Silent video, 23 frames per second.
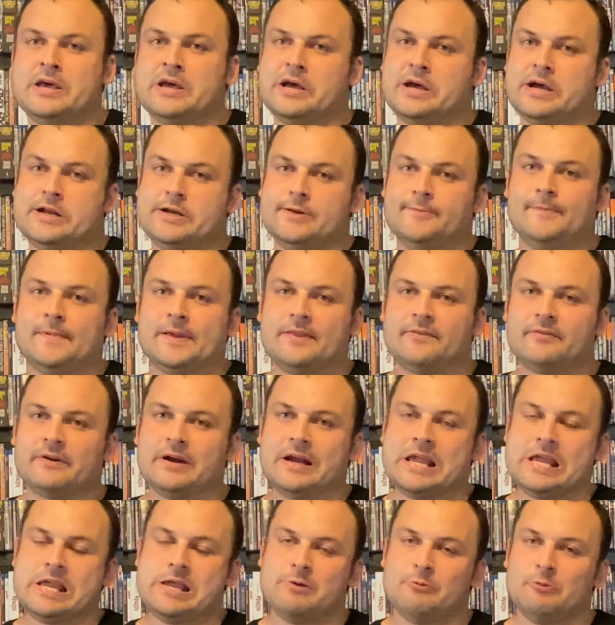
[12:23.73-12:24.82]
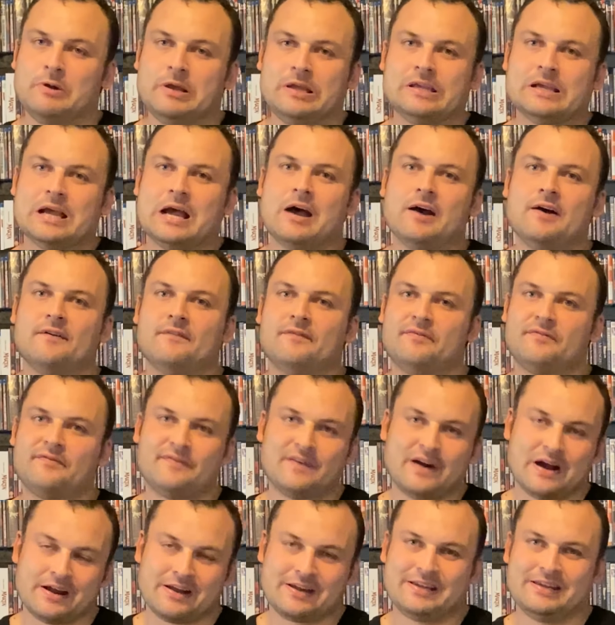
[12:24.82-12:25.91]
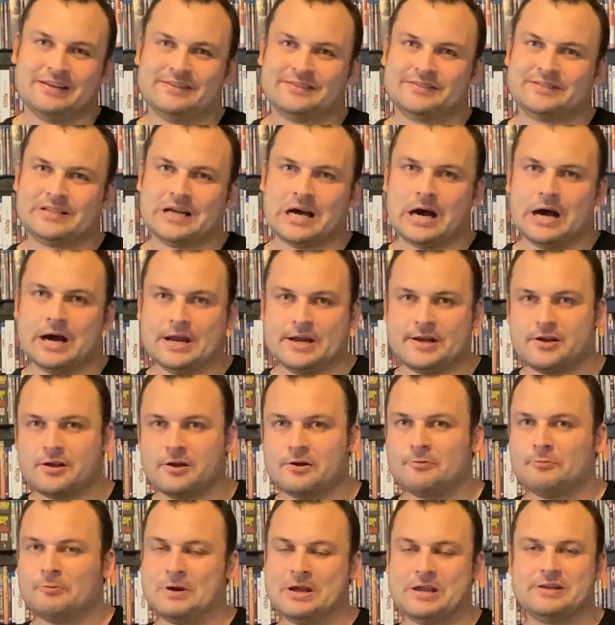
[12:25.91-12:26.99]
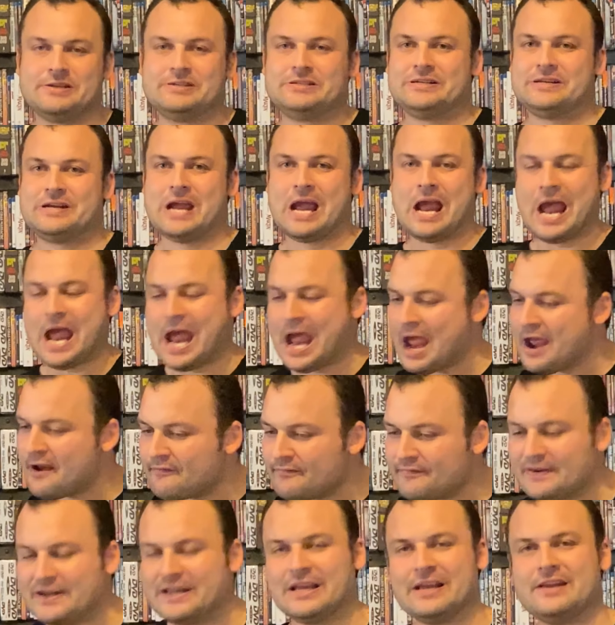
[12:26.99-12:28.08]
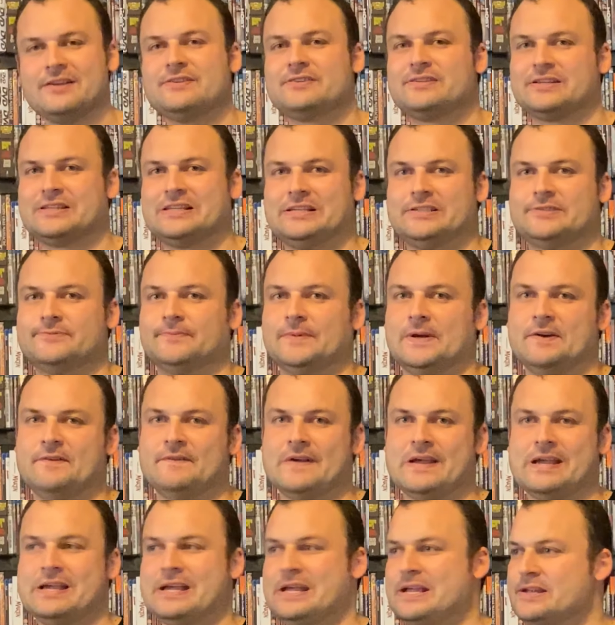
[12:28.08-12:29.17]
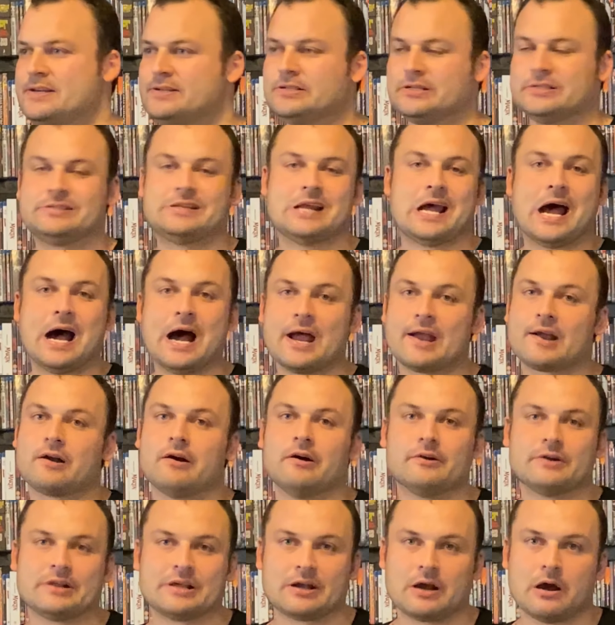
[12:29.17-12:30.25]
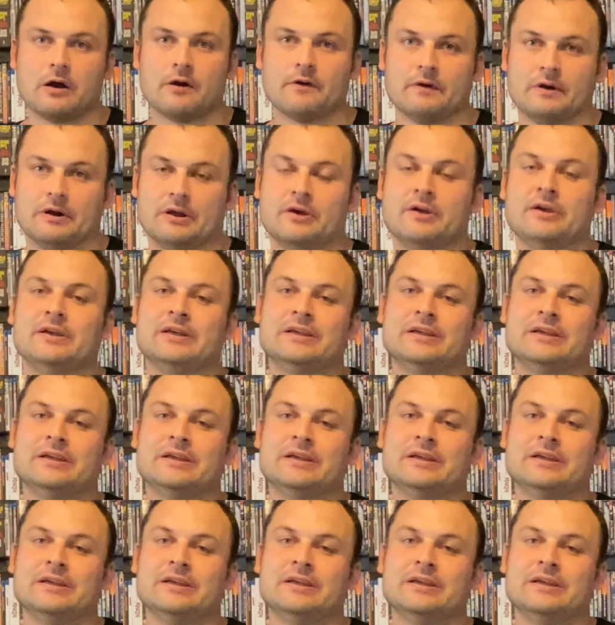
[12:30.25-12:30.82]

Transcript: At number three, we have Frankenstein, which every inch of this movie is just iconic horror.